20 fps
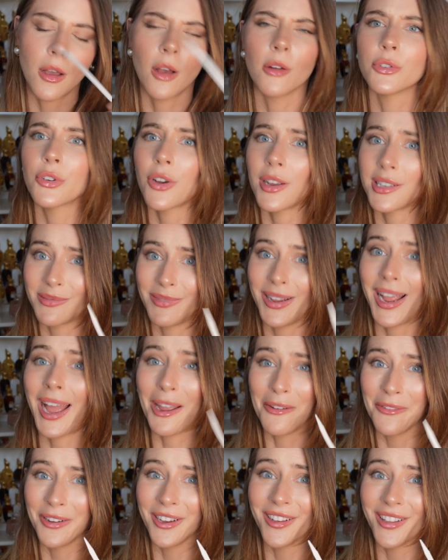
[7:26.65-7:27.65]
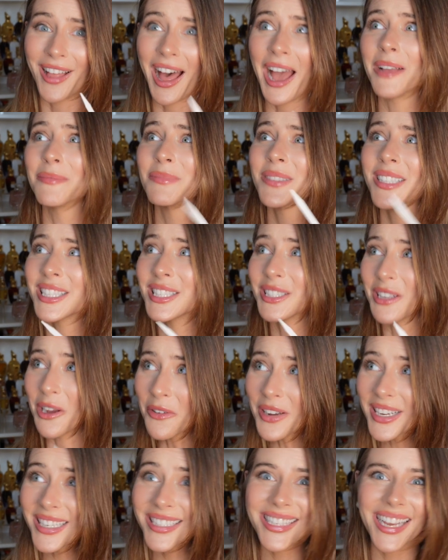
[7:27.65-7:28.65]
Oh, trust me, I will. I'm
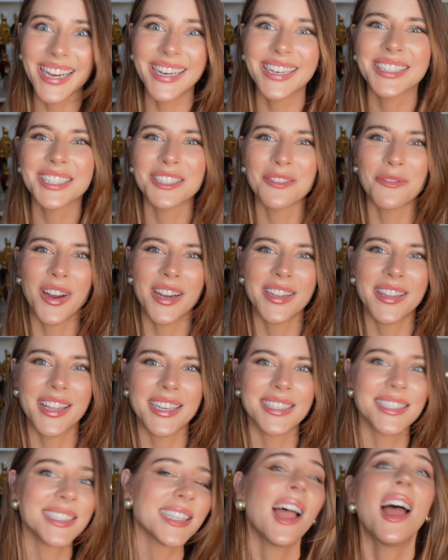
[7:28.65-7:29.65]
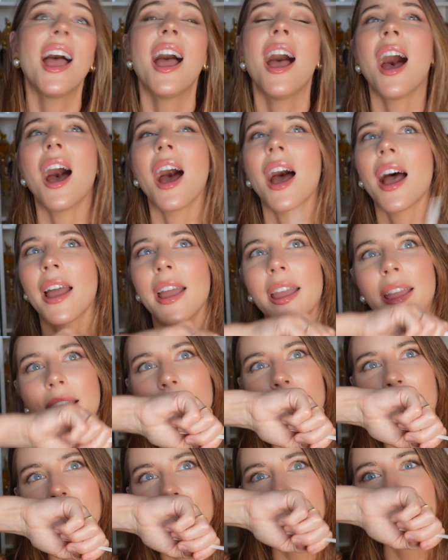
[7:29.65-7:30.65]
so excited to wear this.
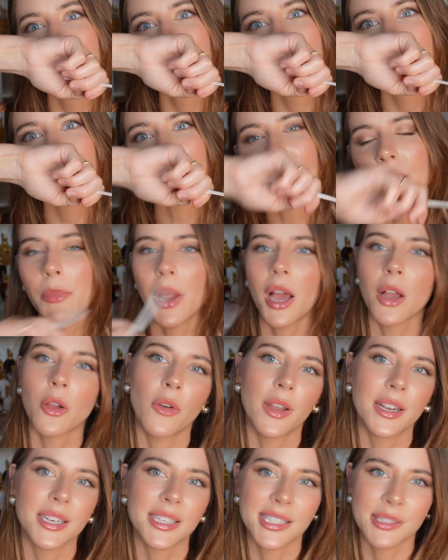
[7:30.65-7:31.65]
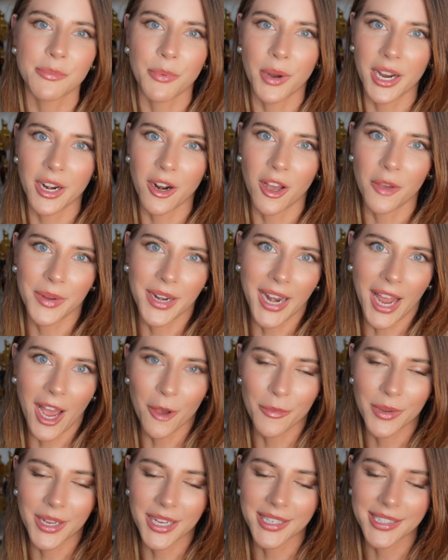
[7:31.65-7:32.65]
I'm not going to spray it on me
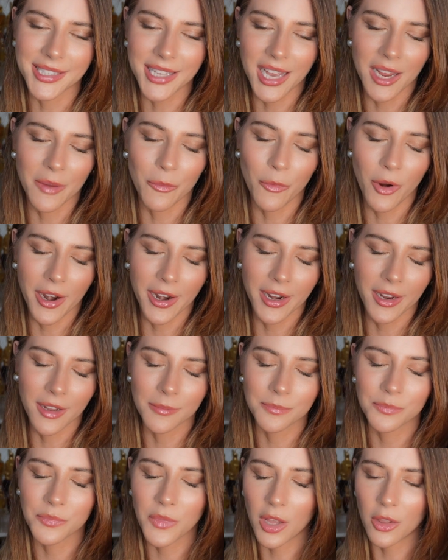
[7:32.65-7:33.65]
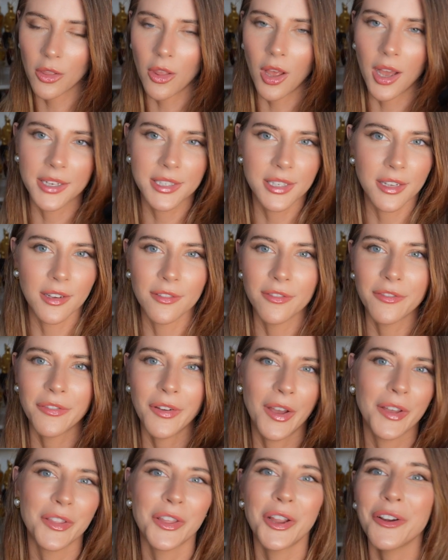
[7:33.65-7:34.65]
now because I'm wearing a lot of
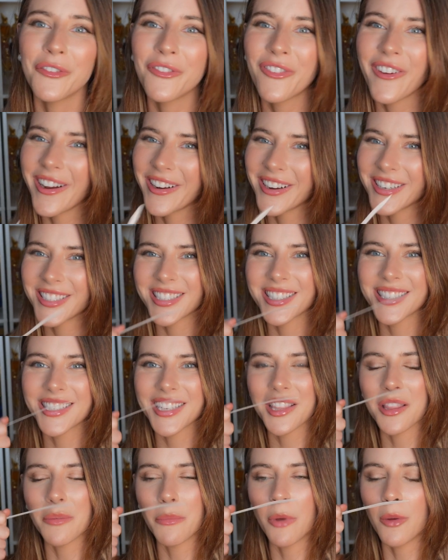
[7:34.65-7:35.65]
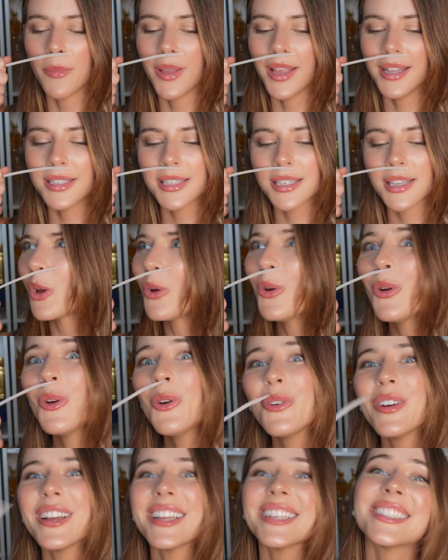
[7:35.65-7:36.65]
other fragrances at the moment.
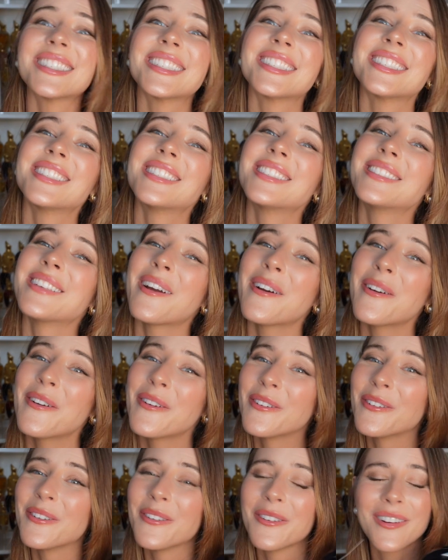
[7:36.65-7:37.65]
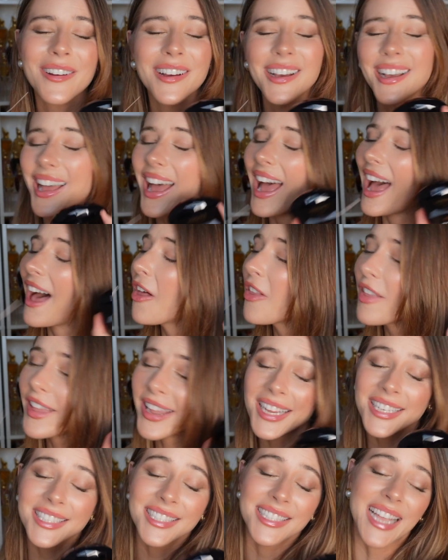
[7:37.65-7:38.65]
Ooh, it's so, all I
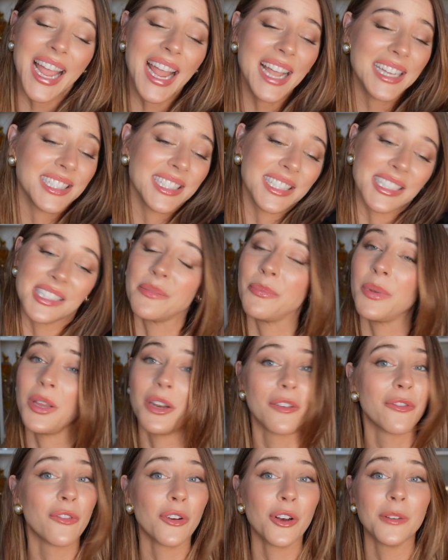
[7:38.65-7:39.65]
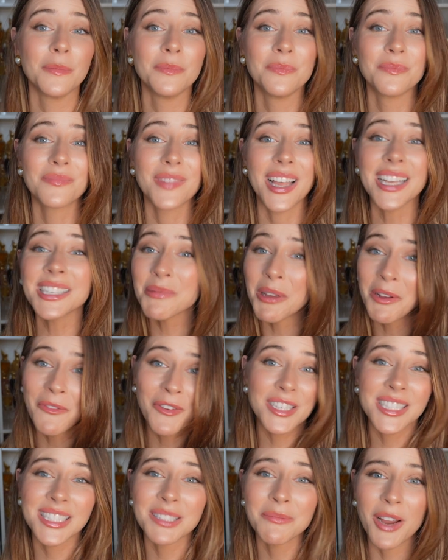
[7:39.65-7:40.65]
can say is that it's beautiful. That's my
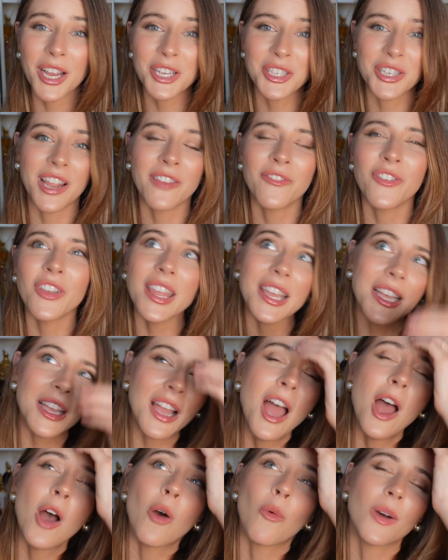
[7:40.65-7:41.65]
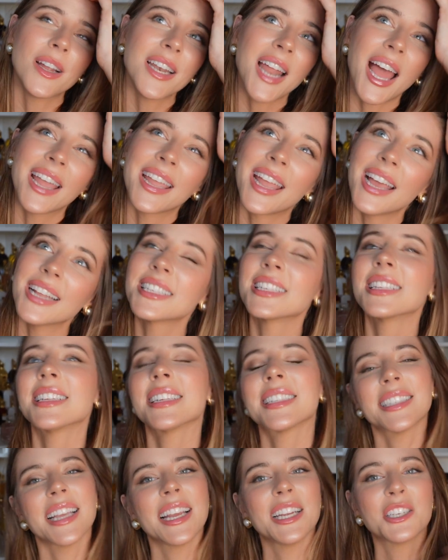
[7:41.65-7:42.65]
first impression. I feel like when I get to the
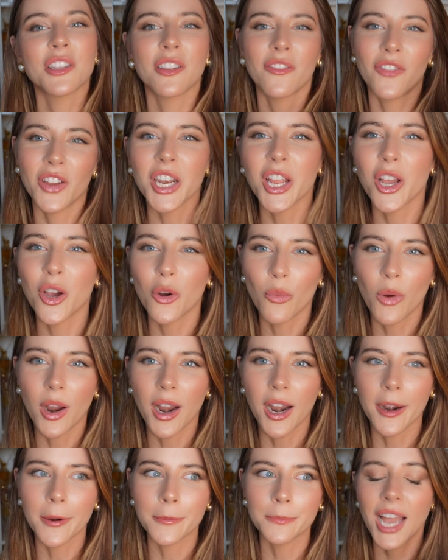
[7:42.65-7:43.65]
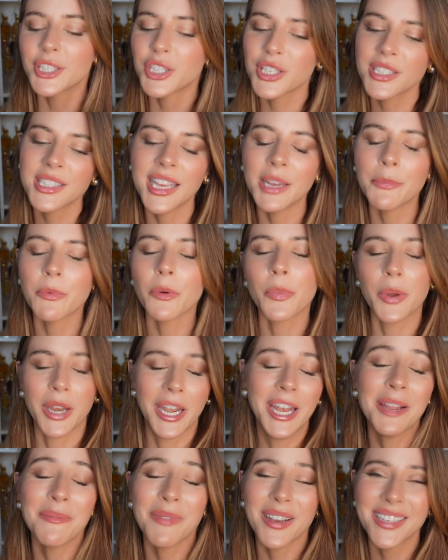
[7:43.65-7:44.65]
stage of the video where I just keep
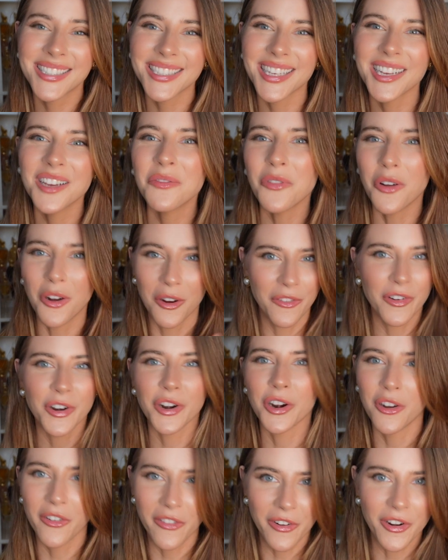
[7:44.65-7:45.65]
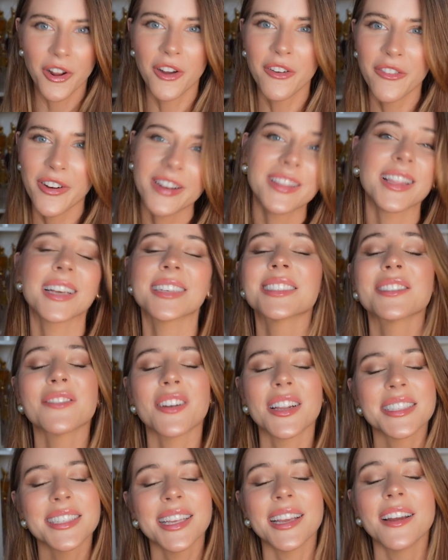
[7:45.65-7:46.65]
repeating myself over and over and over, that's
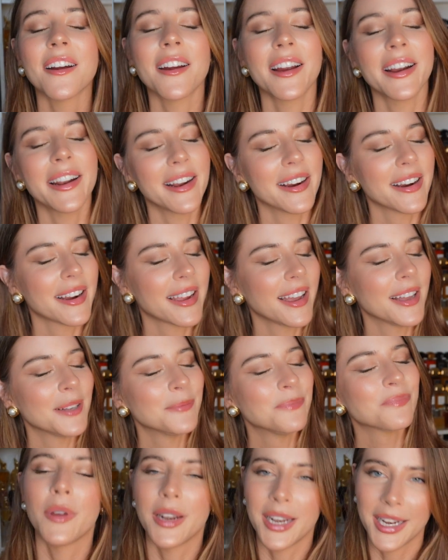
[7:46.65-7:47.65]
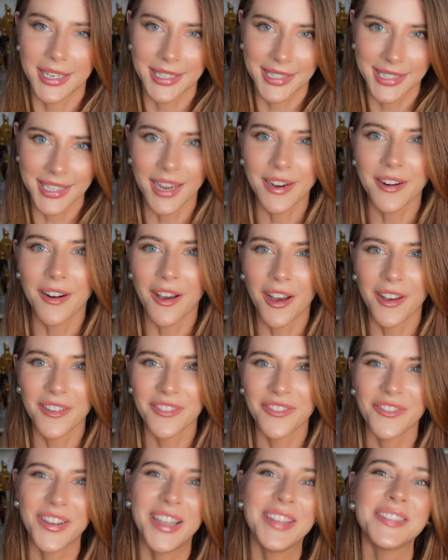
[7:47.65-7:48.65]
when I say, all right, Erica, we need to sign
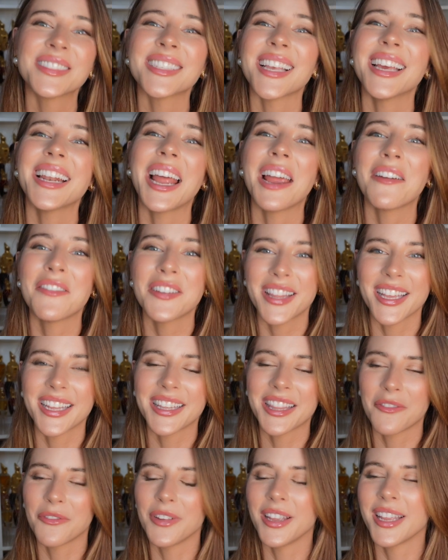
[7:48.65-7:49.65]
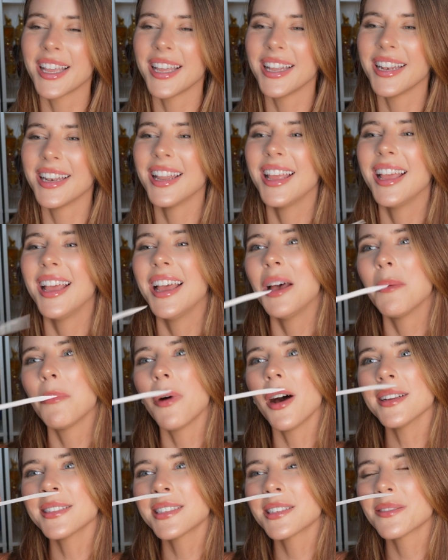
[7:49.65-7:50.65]
off. We've said everything that we can
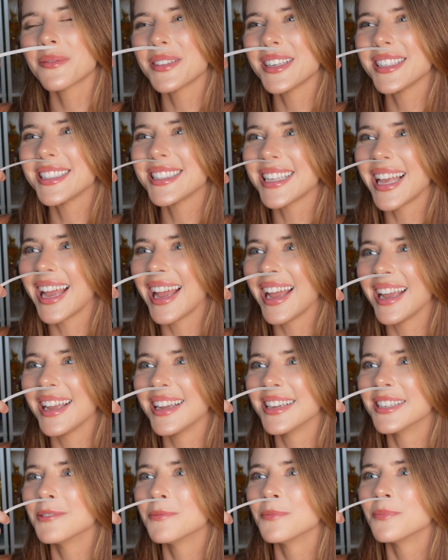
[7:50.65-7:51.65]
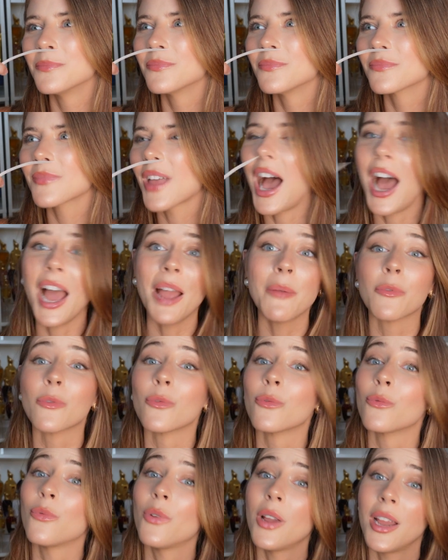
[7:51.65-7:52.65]
possibly say.
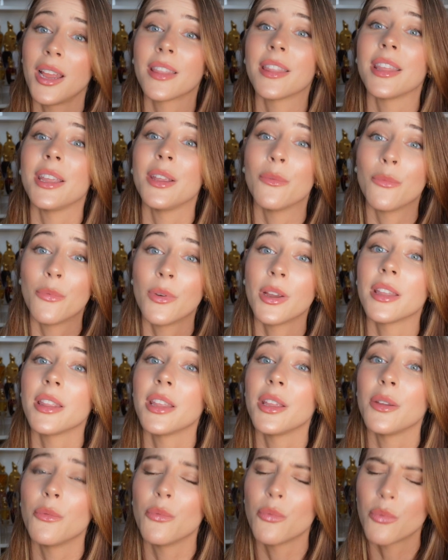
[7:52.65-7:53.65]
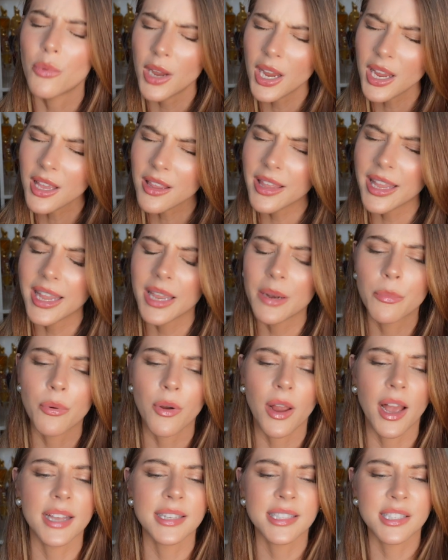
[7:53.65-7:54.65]
I'm really, really, really
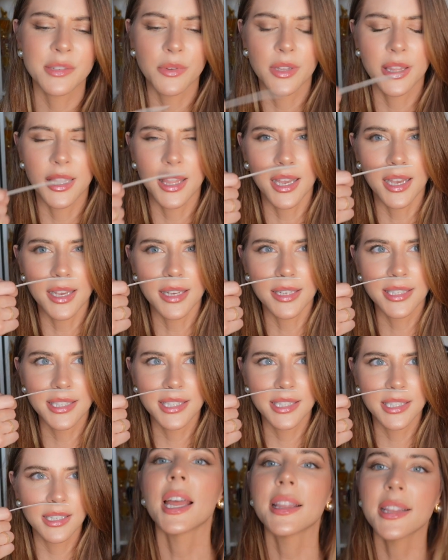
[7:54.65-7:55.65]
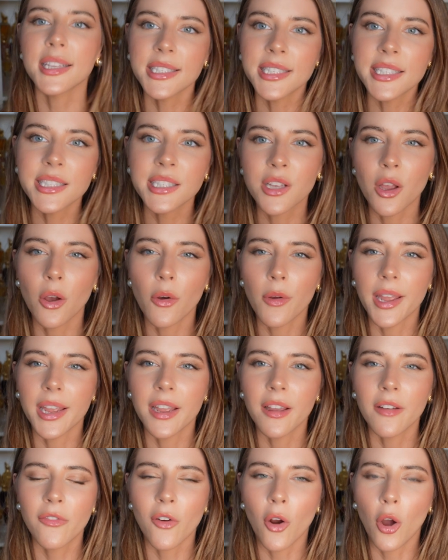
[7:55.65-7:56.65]
impressed with this. And this is
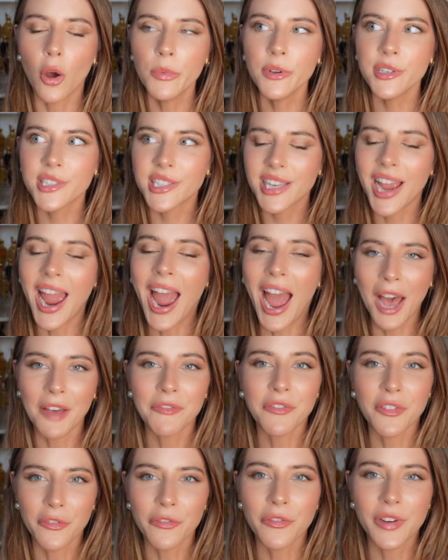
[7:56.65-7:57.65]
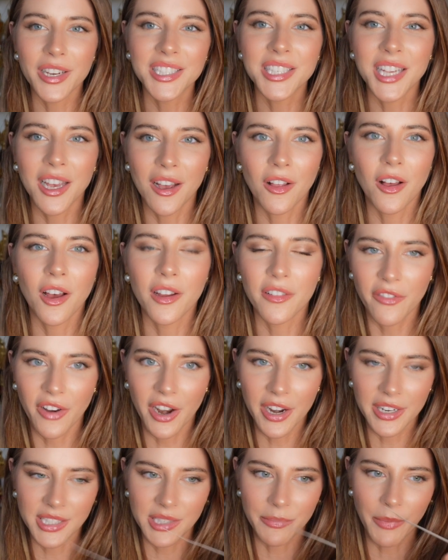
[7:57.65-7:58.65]
going for almost half of retail on
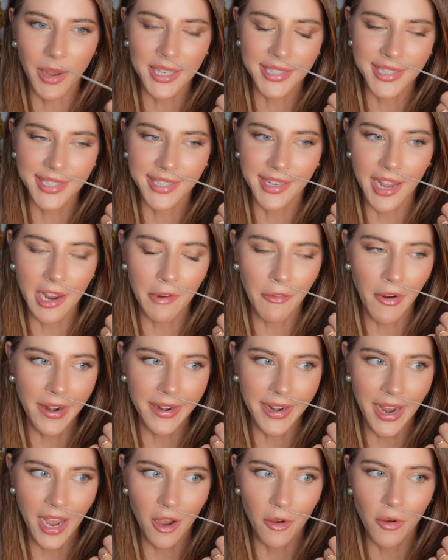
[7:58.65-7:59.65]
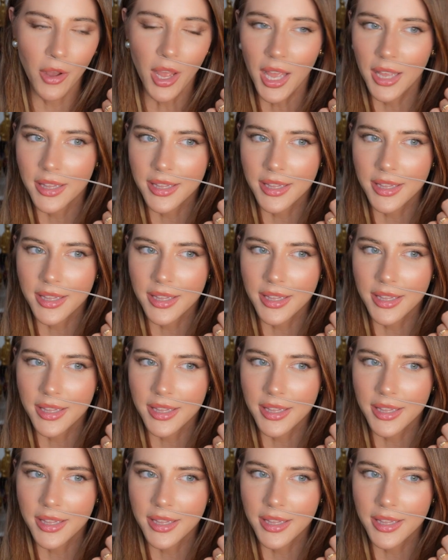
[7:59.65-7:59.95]
Fragrance by CA right now.